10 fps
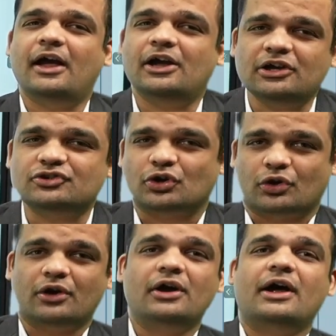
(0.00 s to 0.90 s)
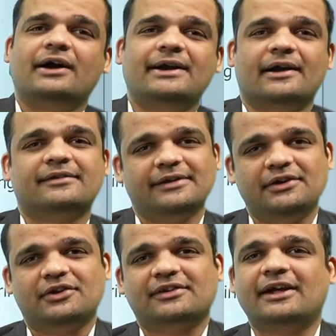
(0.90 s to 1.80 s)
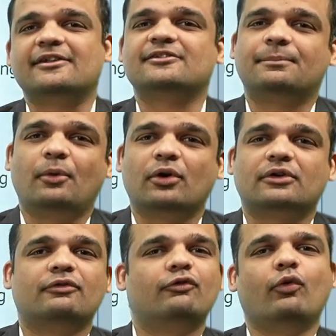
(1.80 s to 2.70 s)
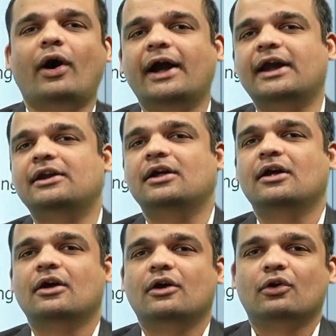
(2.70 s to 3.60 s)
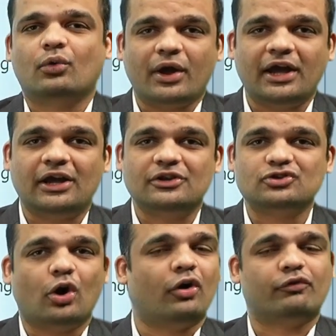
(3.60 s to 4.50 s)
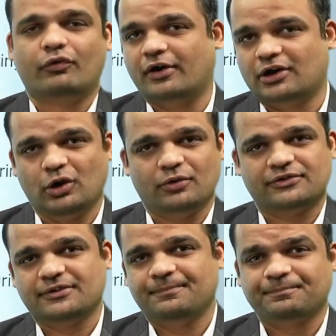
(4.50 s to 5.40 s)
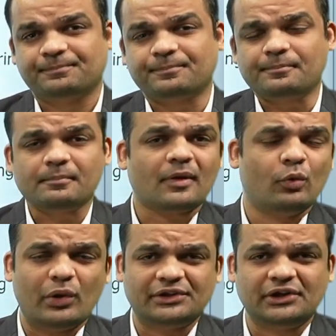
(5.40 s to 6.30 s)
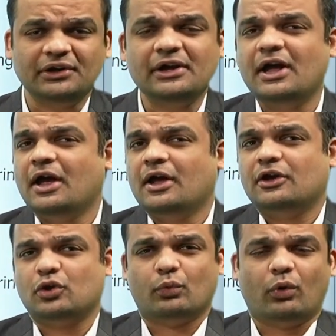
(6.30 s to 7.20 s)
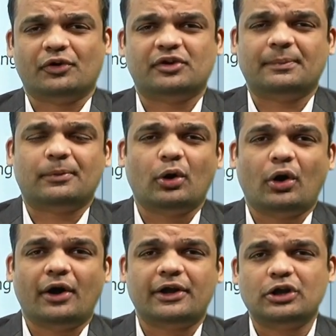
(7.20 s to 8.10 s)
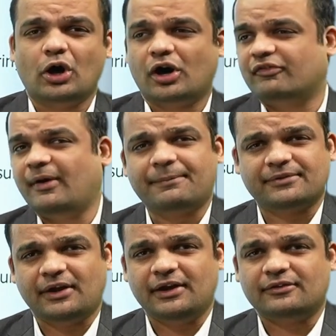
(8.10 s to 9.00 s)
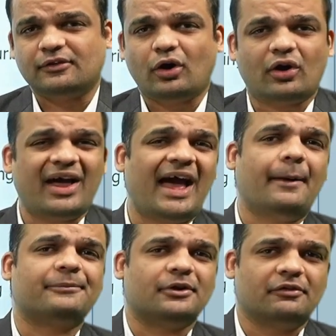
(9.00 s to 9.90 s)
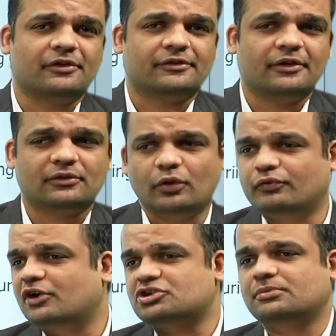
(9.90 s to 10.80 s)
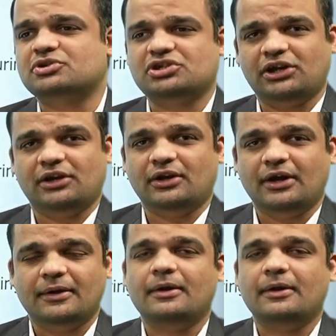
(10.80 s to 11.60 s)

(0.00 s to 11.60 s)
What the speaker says: Azure data centers can support wide range of workloads, Whether you want to deploy your websites or app services or virtual machine,